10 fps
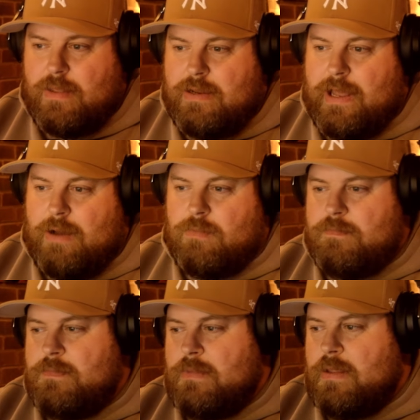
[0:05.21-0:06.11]
Now,
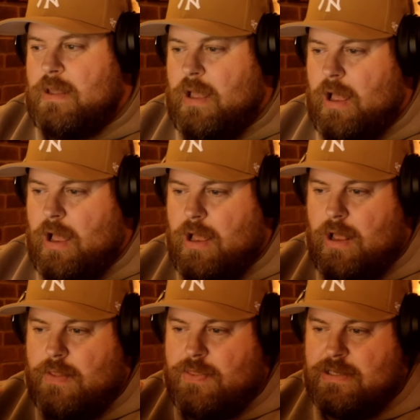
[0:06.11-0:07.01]

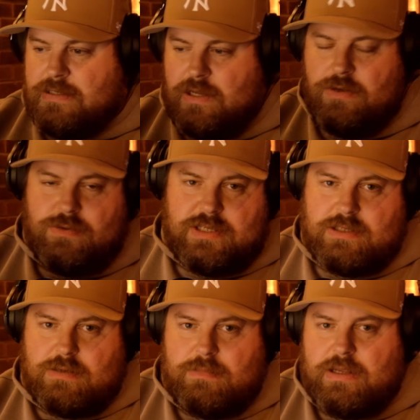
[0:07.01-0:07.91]
this is a new
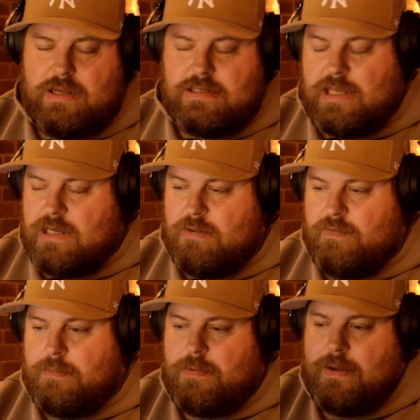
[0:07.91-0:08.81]
system that Nintendo have
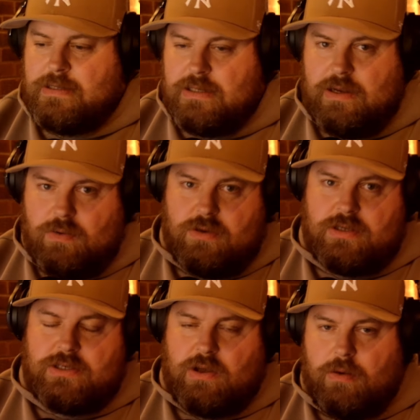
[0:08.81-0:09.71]
implemented in order
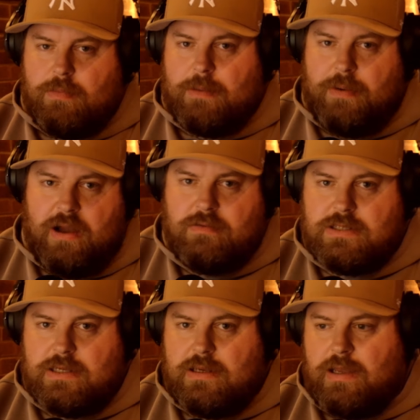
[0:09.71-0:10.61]
to combat
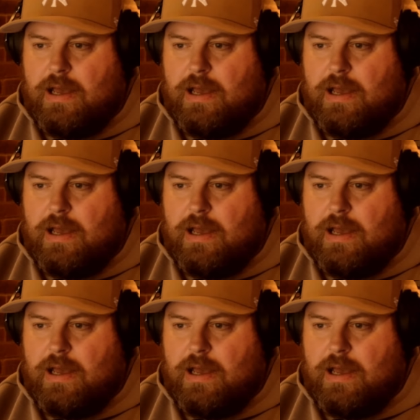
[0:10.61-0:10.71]
piracy